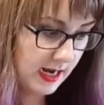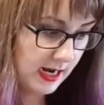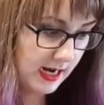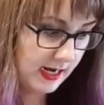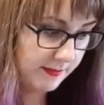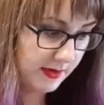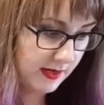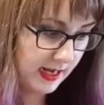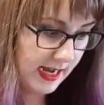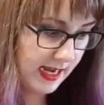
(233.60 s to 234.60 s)
and I'm
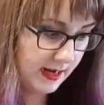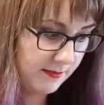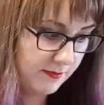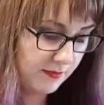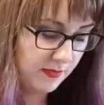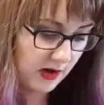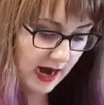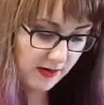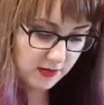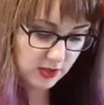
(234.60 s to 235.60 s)
gonna add
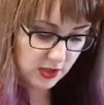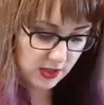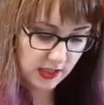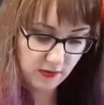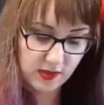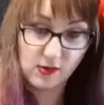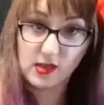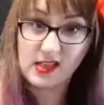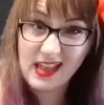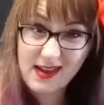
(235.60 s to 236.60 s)
brown sugar. This one
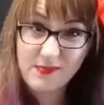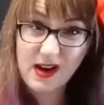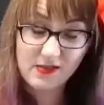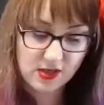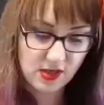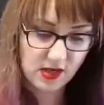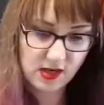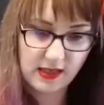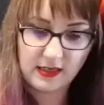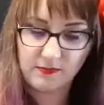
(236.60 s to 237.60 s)
uses light brown
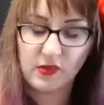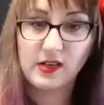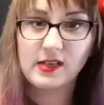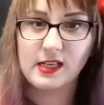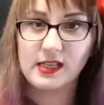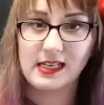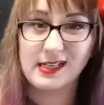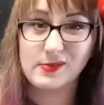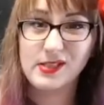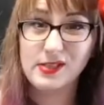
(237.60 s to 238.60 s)
sugar. That's important because the
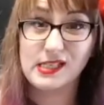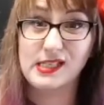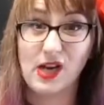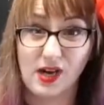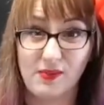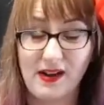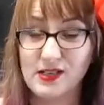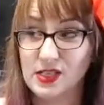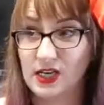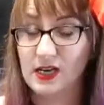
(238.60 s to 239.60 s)
next one uses dark
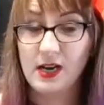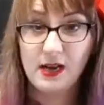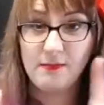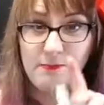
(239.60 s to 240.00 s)
brown sugar,